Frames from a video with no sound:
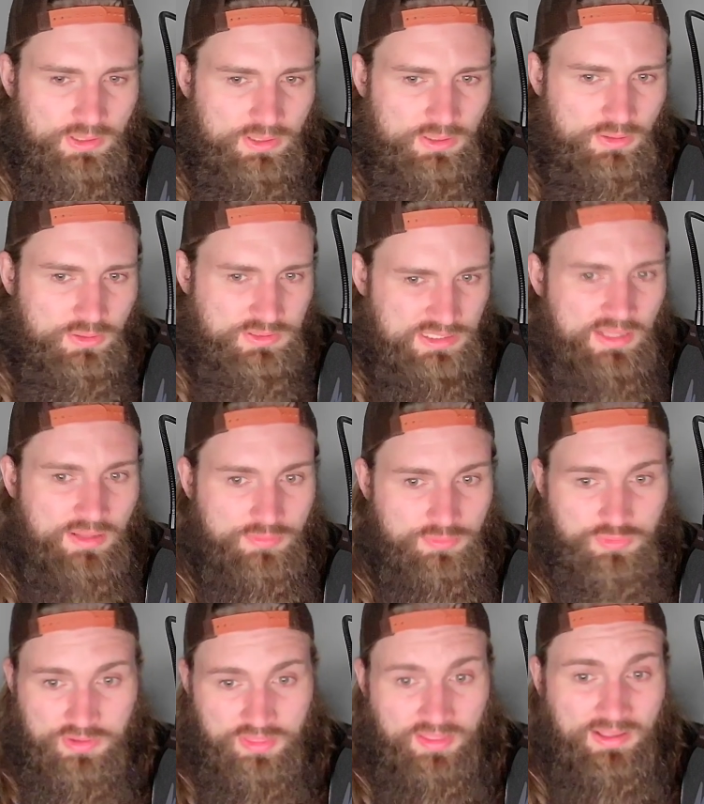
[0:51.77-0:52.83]

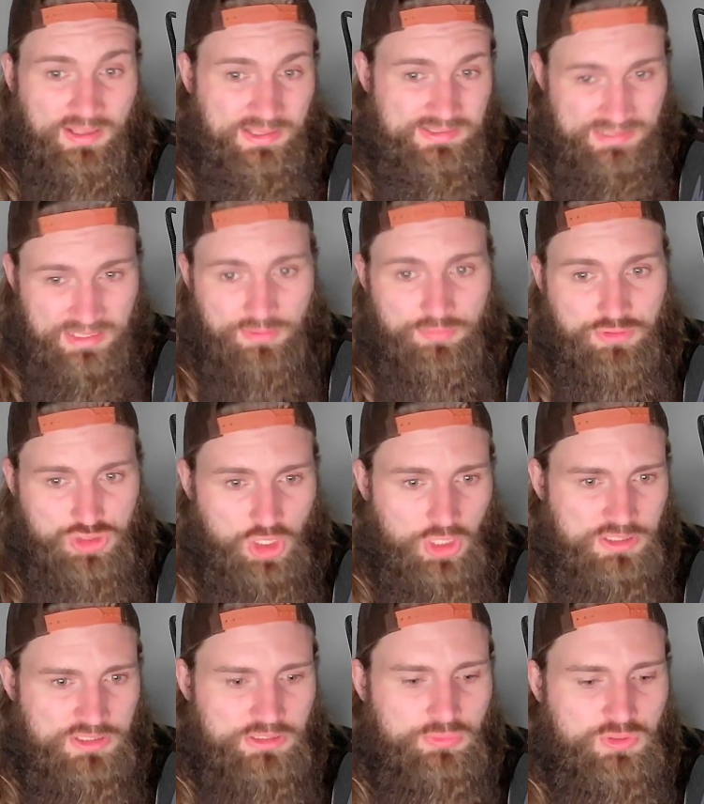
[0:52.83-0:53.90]
Thing I said with
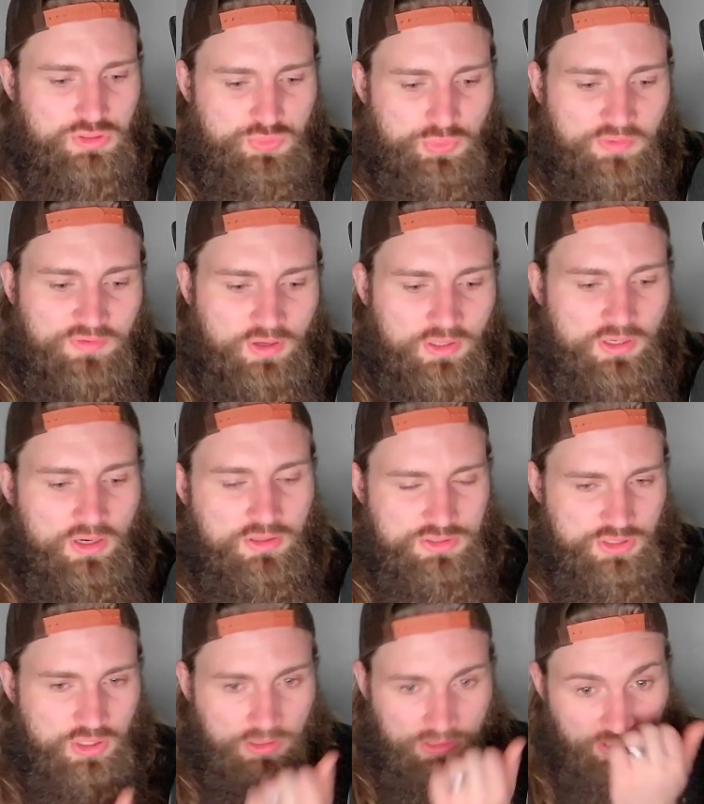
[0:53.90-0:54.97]
Jousset was when he fought Kenan
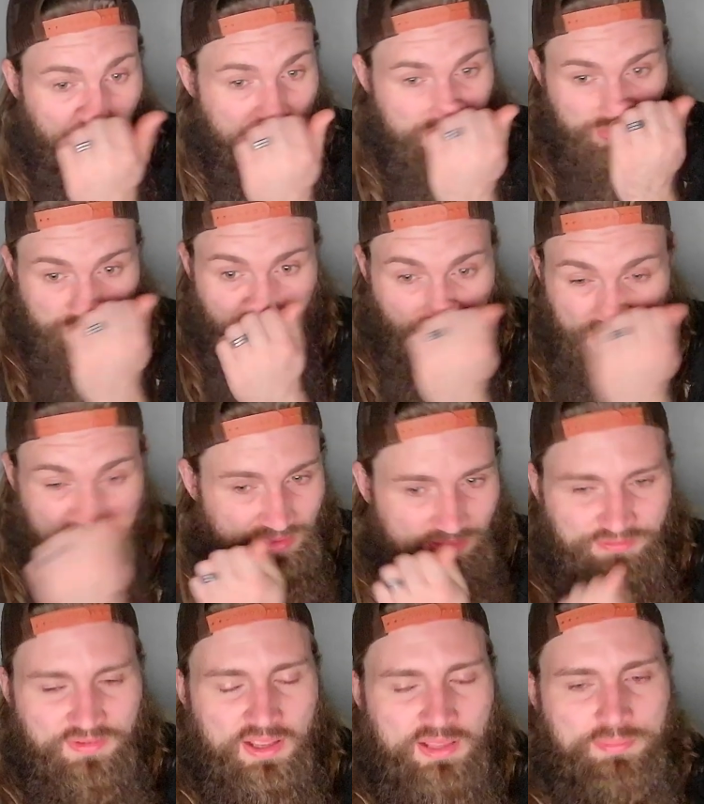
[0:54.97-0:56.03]
Song, he was winning the
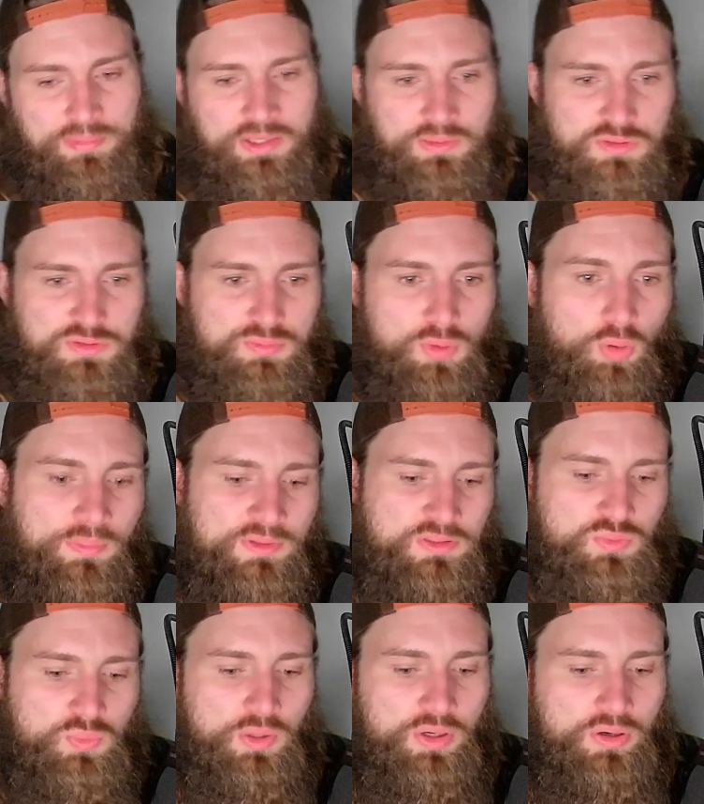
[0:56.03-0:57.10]
fight, but there was moments
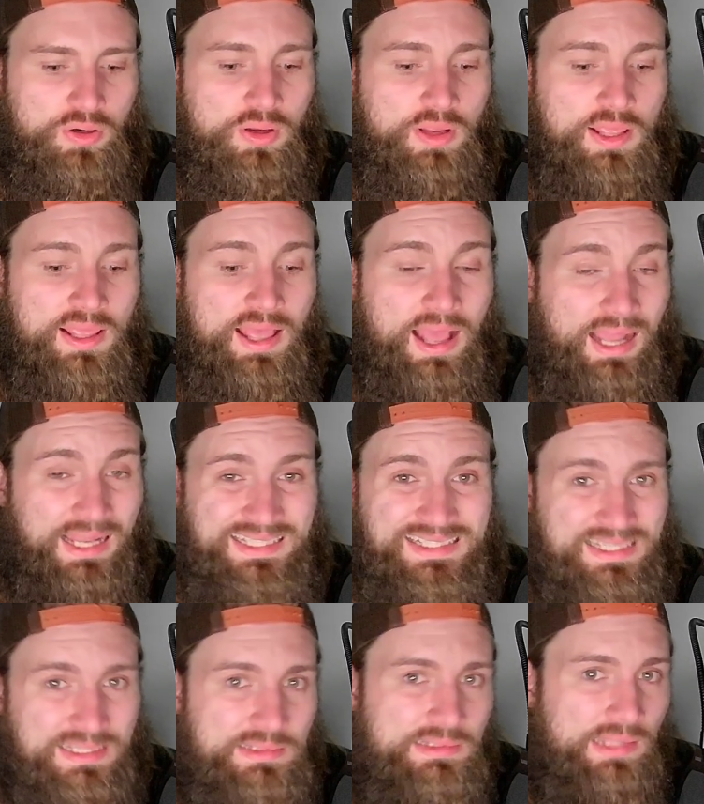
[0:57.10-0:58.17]
where I
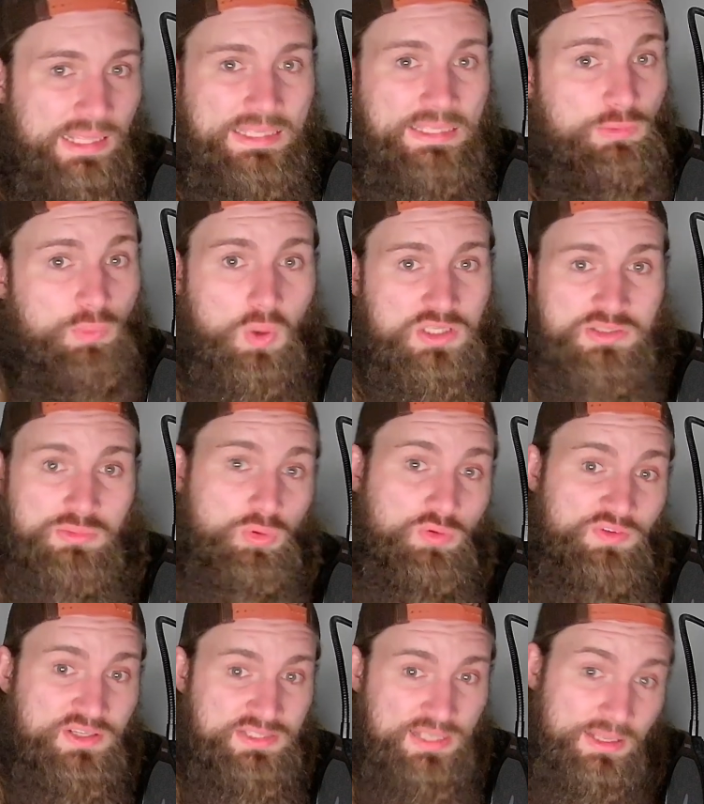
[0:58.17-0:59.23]
didn't like he wasn't moving
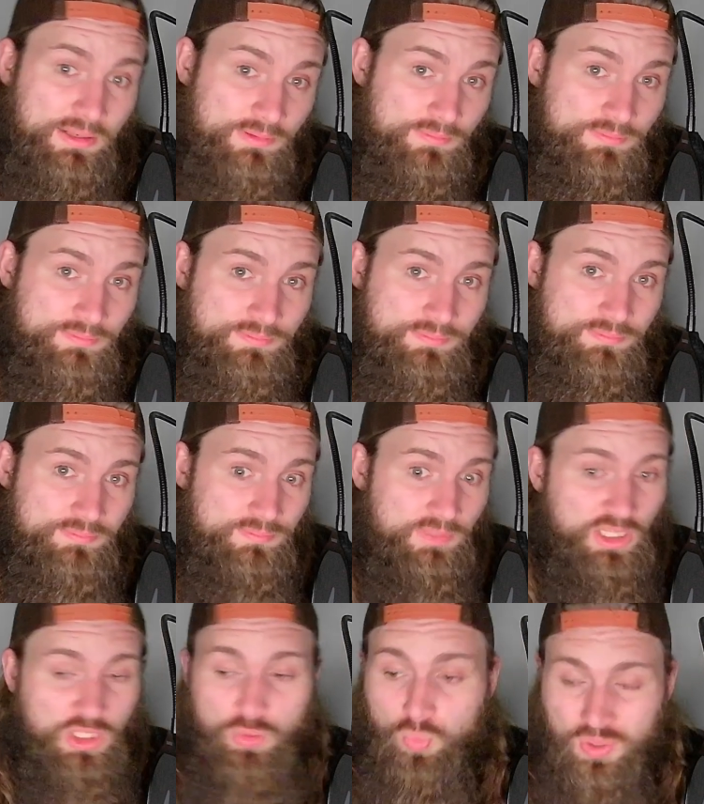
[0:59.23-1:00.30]
his head.
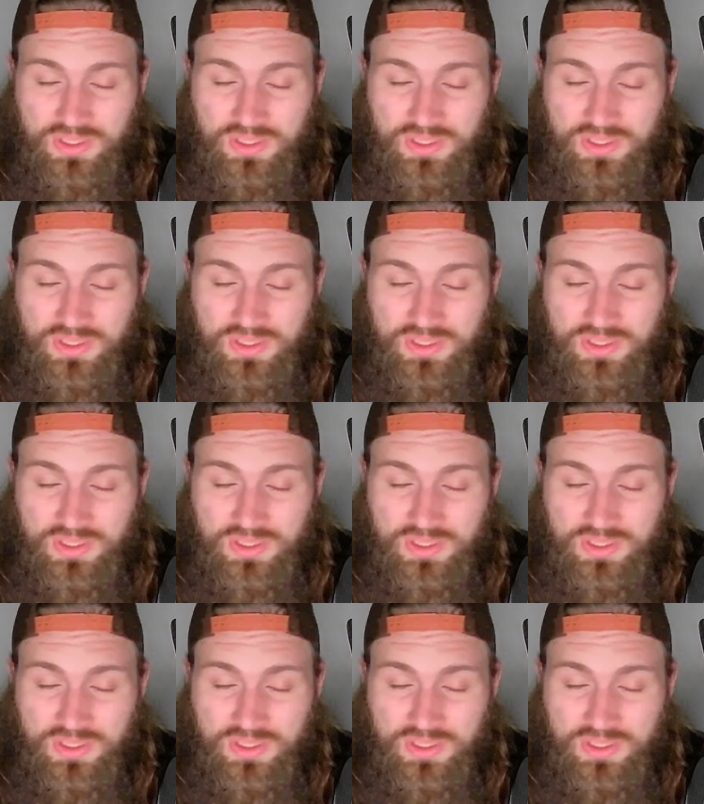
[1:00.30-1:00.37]
He was